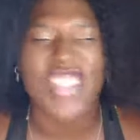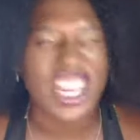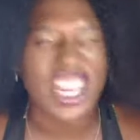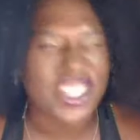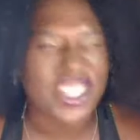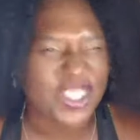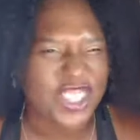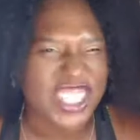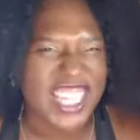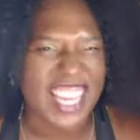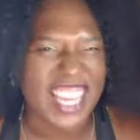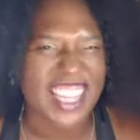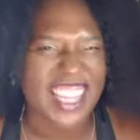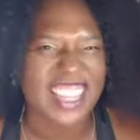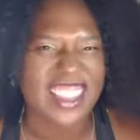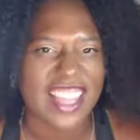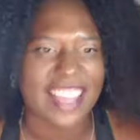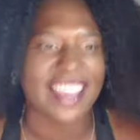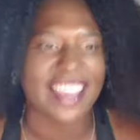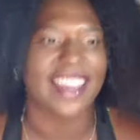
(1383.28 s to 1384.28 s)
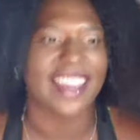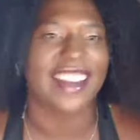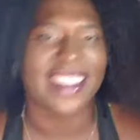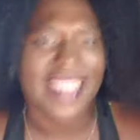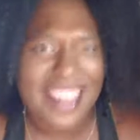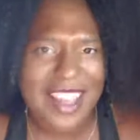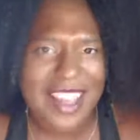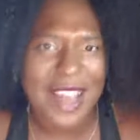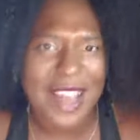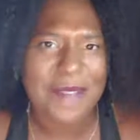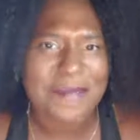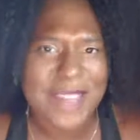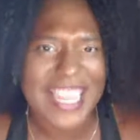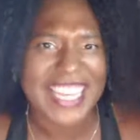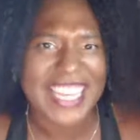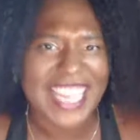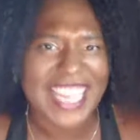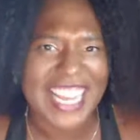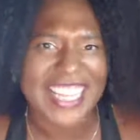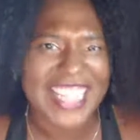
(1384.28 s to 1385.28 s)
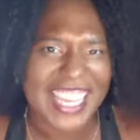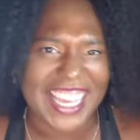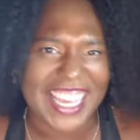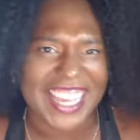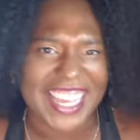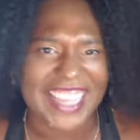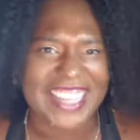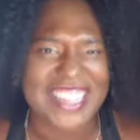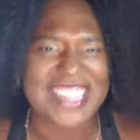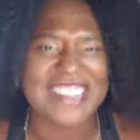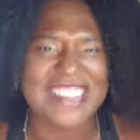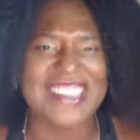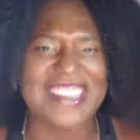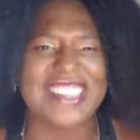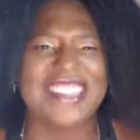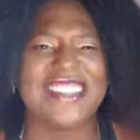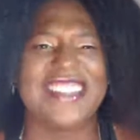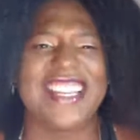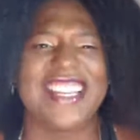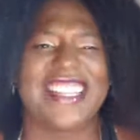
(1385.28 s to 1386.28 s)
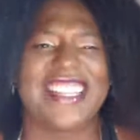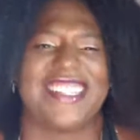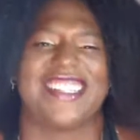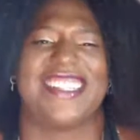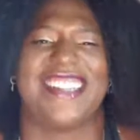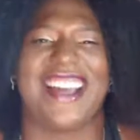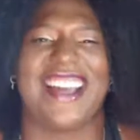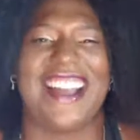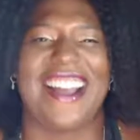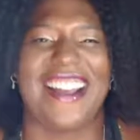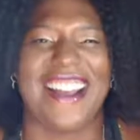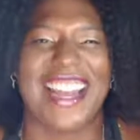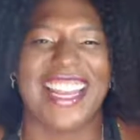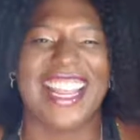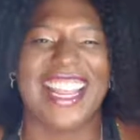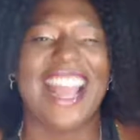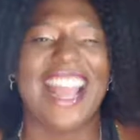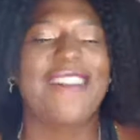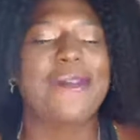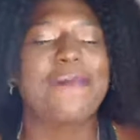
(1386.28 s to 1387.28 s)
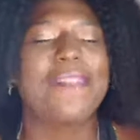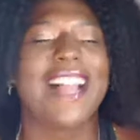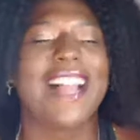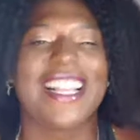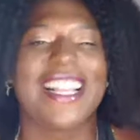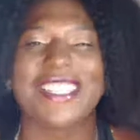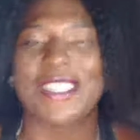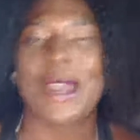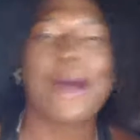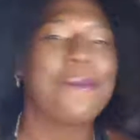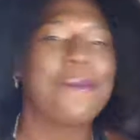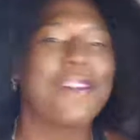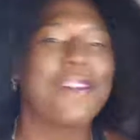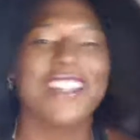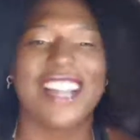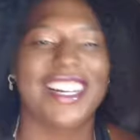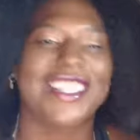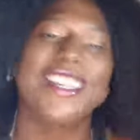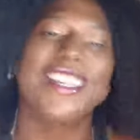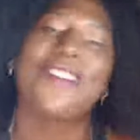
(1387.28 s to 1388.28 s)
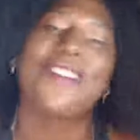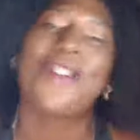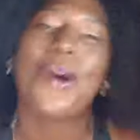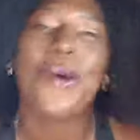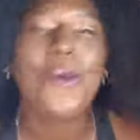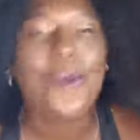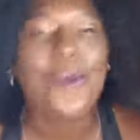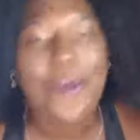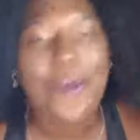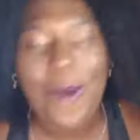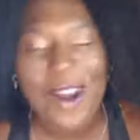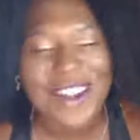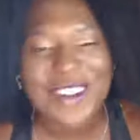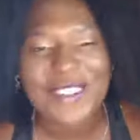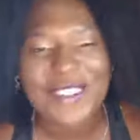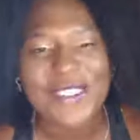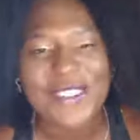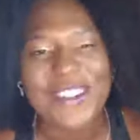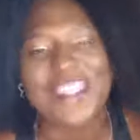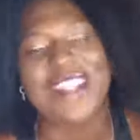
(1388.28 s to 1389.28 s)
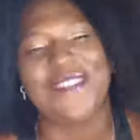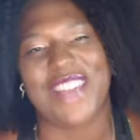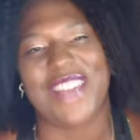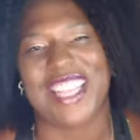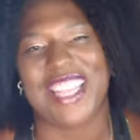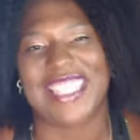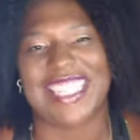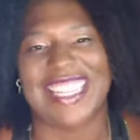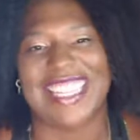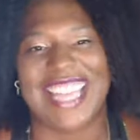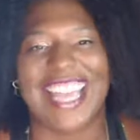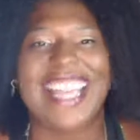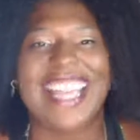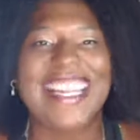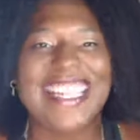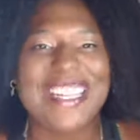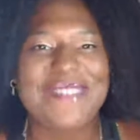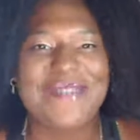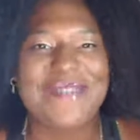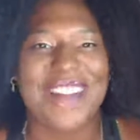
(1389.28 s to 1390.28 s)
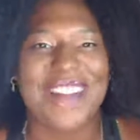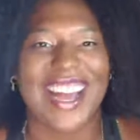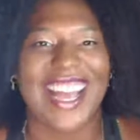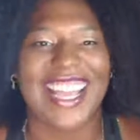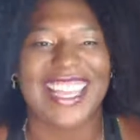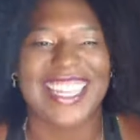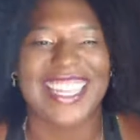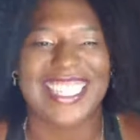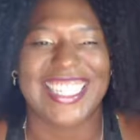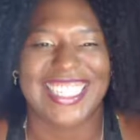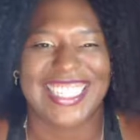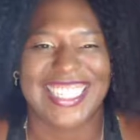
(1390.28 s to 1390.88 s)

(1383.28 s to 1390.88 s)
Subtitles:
Change your stinking thinking immediately. You can do this. All righty. Have a blessed, productive, wonderful, amazing day. Bye.